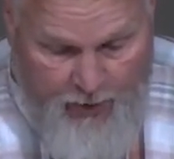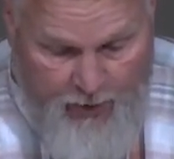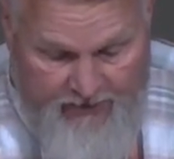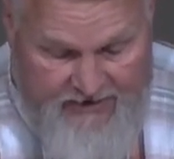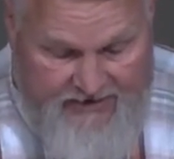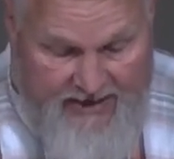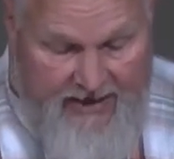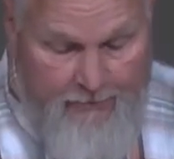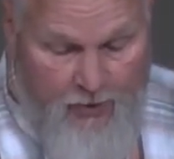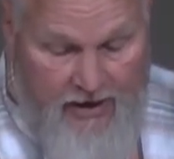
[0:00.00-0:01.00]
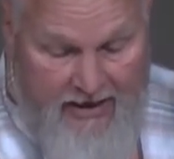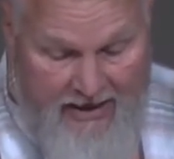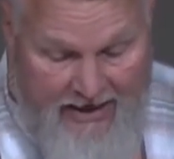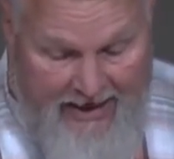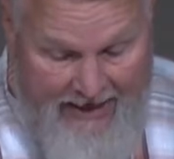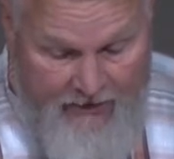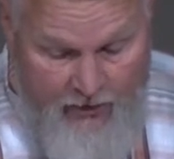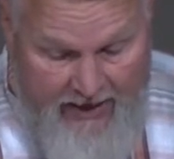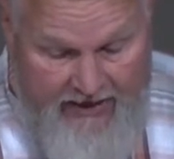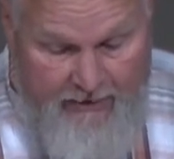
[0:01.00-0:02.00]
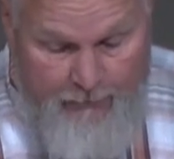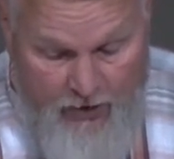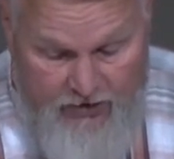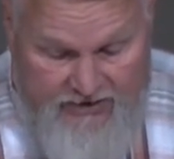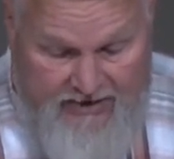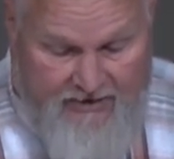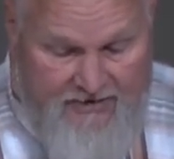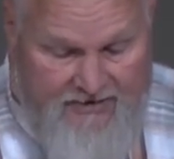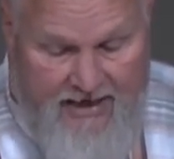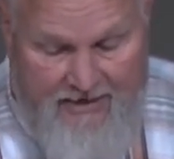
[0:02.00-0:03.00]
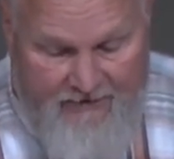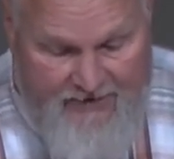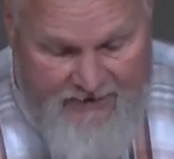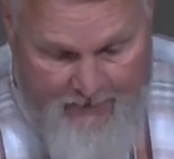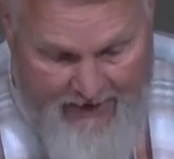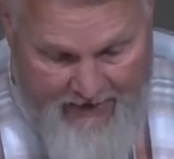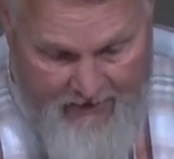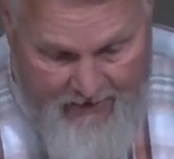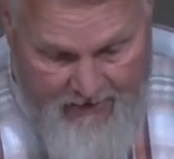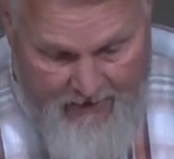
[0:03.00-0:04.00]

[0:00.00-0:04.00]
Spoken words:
this day, I pray, and grant him mercy in the sight of this man,